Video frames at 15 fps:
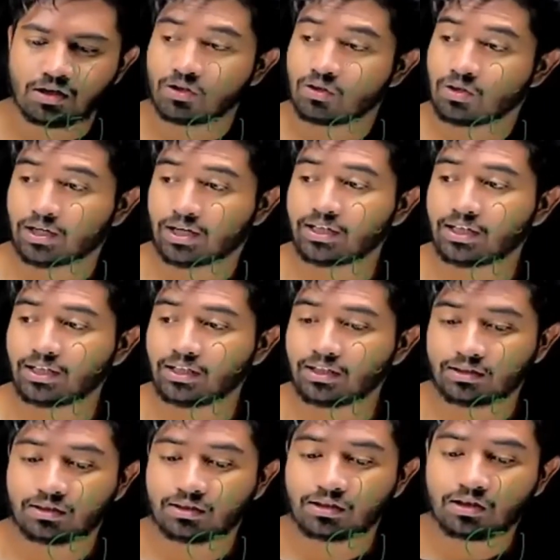You're
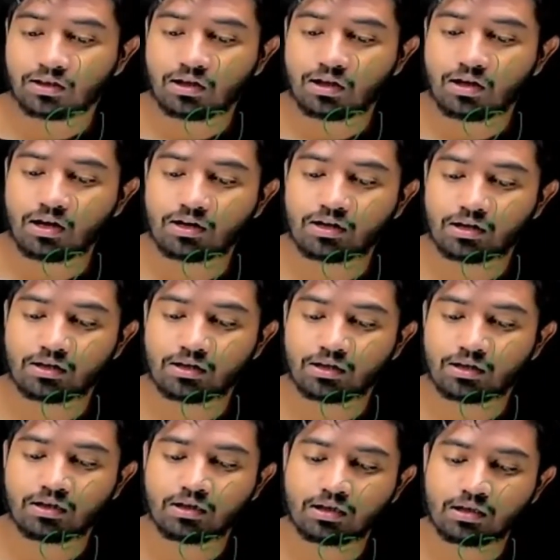getting odd.
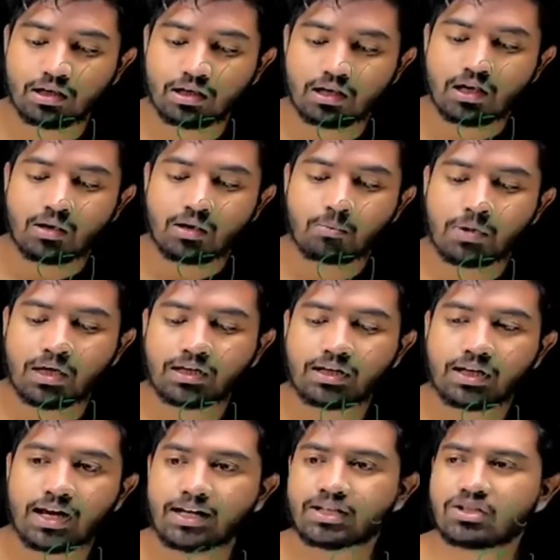But
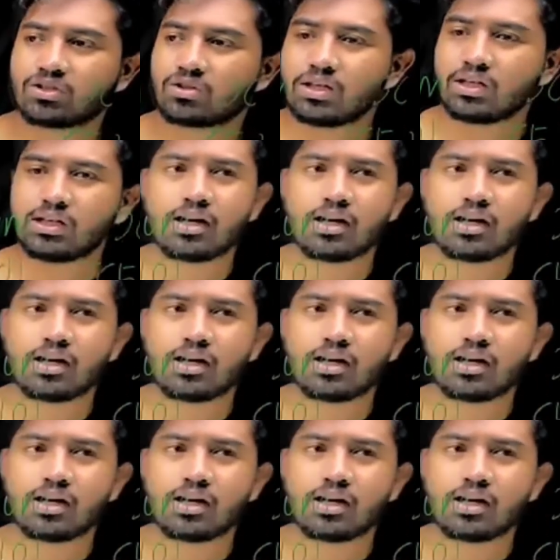actually